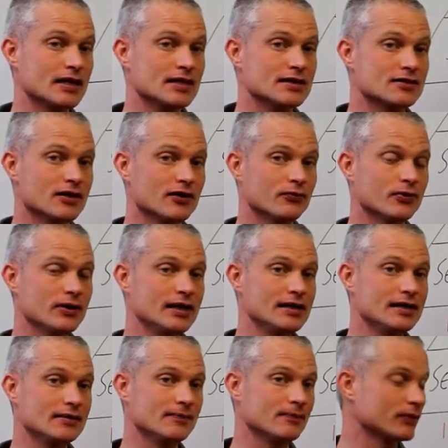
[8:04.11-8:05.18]
So if
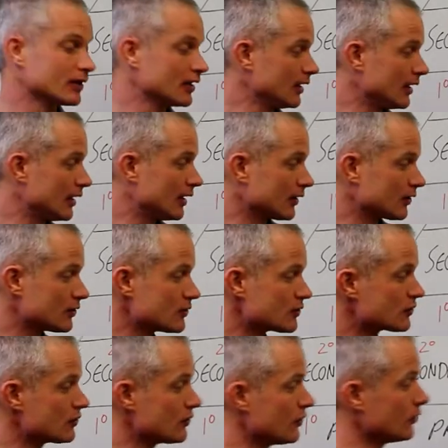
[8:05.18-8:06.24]
we are
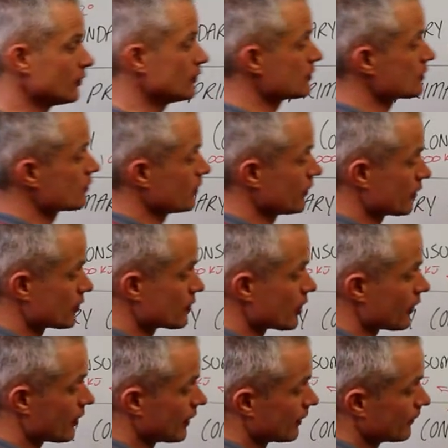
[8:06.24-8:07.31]
concerned with a
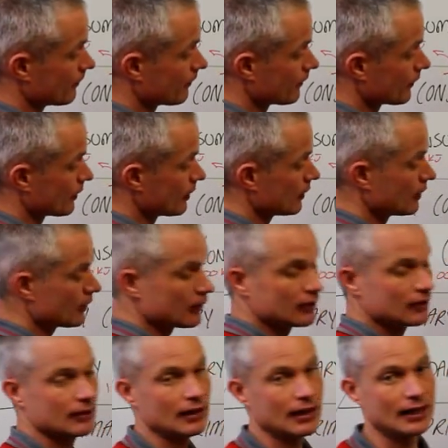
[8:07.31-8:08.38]
growing
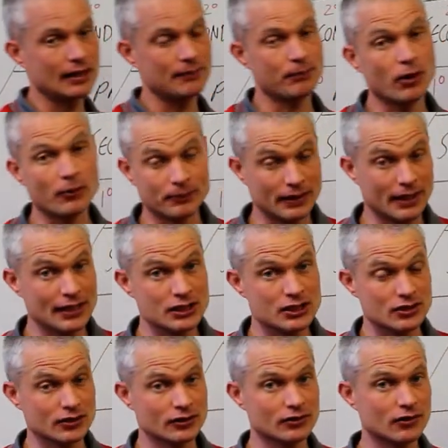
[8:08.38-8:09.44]

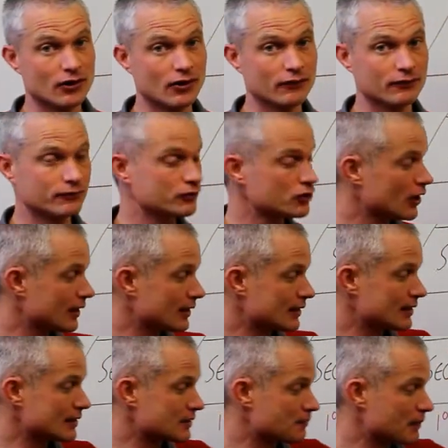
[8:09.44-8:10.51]
population of trying to
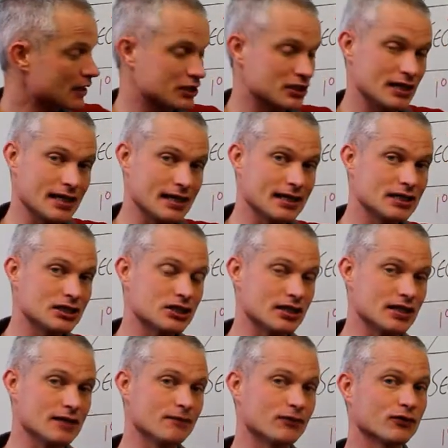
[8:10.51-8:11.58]
get as much
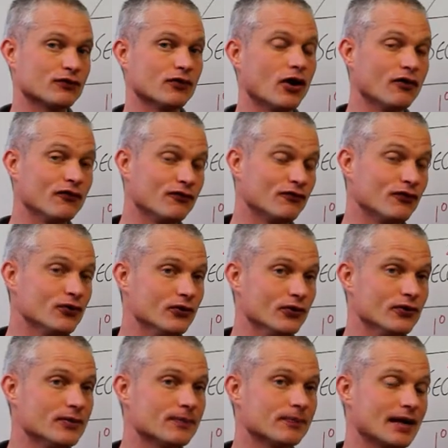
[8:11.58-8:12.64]
energy of
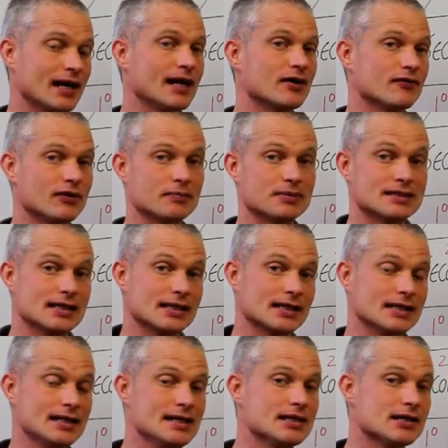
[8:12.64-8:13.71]
food out of a particular
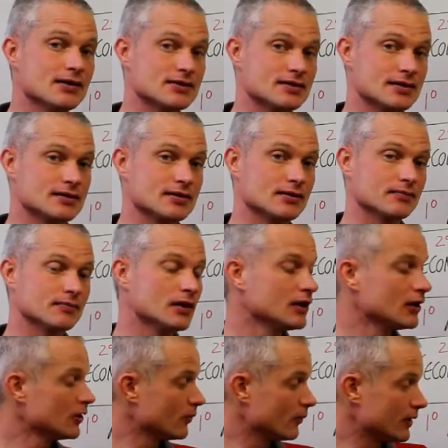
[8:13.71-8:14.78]
ecosystem,
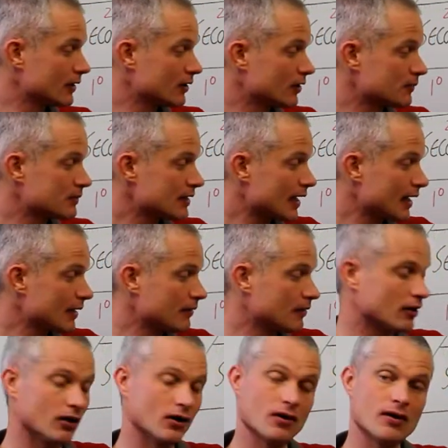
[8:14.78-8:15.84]
we can obtain
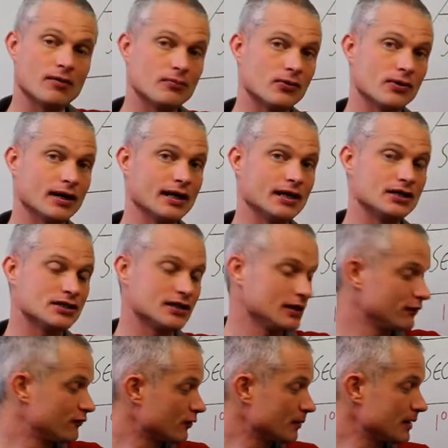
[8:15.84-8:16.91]
a lot more energy
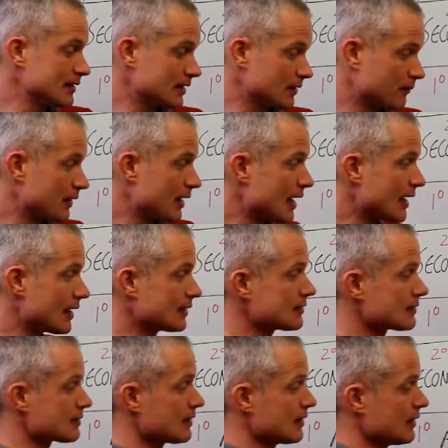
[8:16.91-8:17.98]
from eating
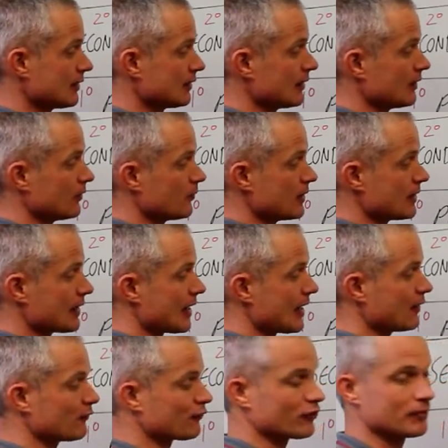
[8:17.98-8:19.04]
plants than we
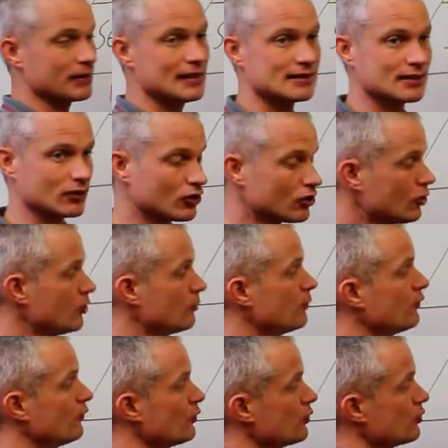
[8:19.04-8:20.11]
can from eating
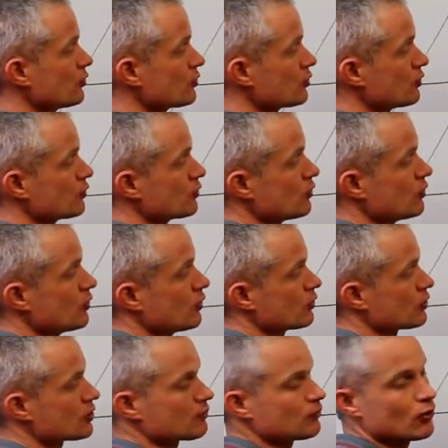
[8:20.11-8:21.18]
herbivores or
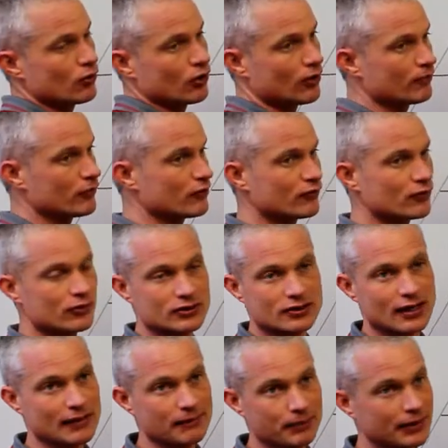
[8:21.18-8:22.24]
small omnivores
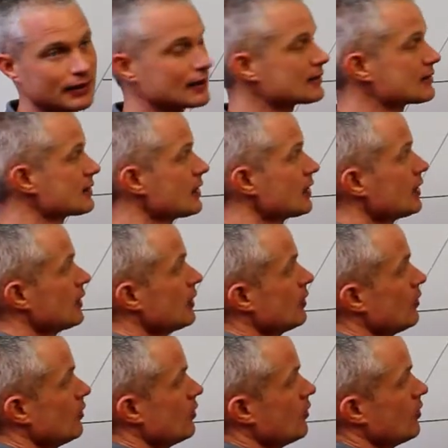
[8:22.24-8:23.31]
like pigs
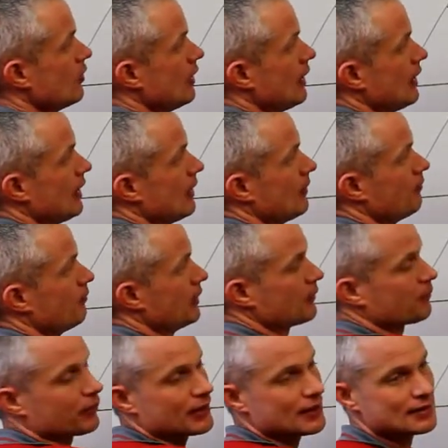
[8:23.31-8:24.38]
or
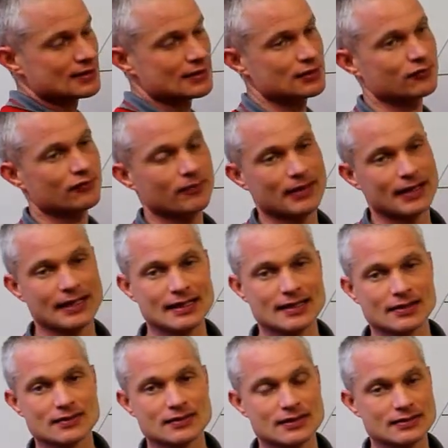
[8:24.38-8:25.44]
big predators from that
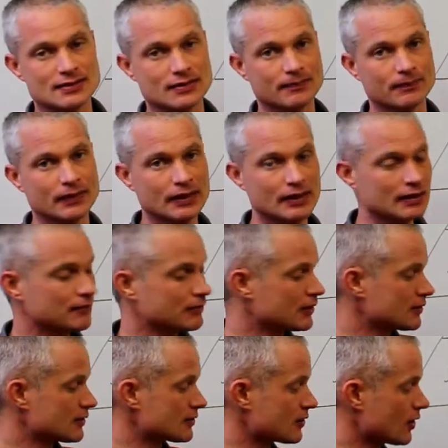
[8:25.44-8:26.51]
ecosystem,
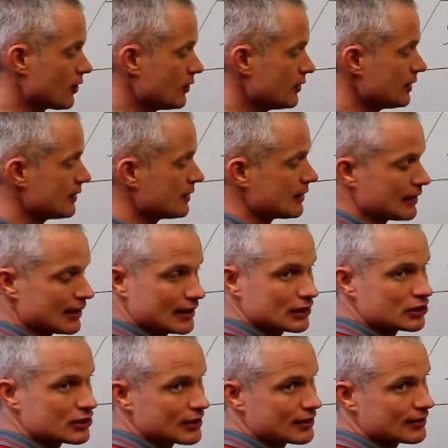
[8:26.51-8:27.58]
because it's only the
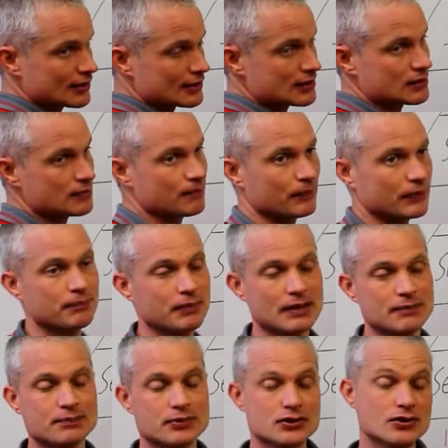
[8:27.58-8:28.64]
energy that's
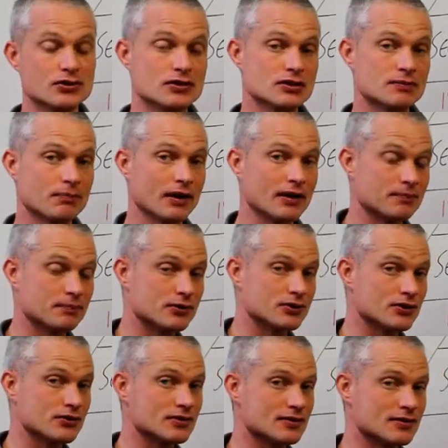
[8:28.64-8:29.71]
being produced by the
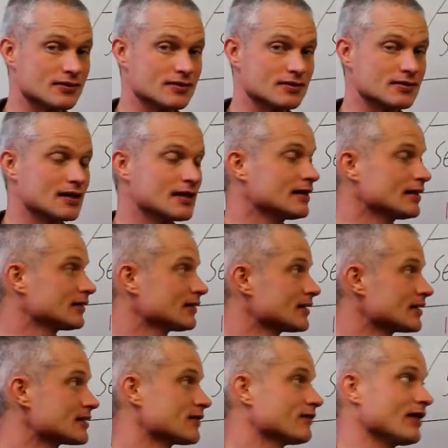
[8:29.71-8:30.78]
producers that
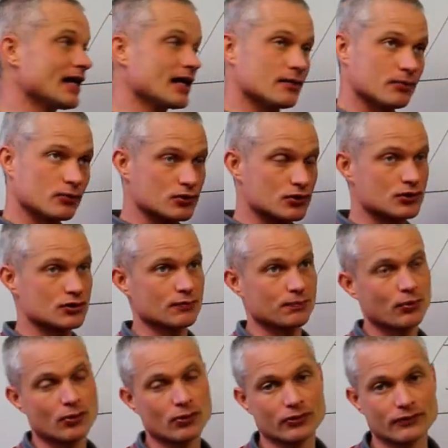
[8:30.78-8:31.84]
is available to
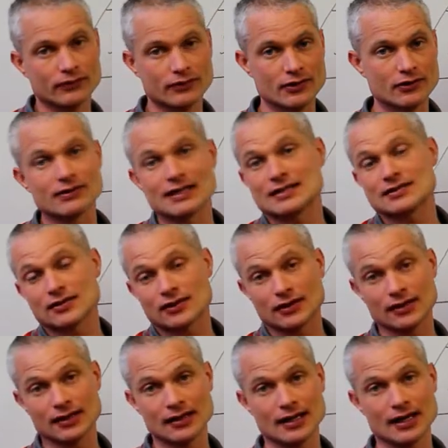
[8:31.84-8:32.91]
support the rest of
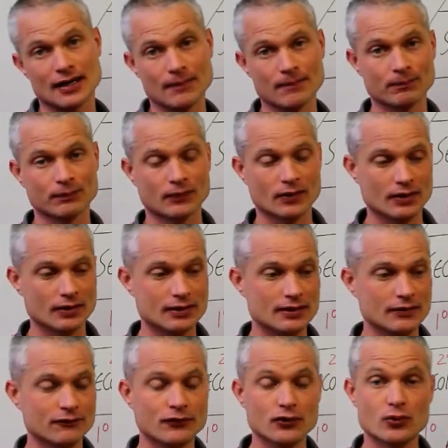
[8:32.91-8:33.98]
the
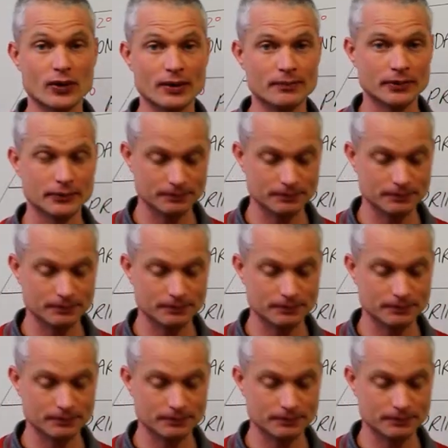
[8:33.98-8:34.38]
food web.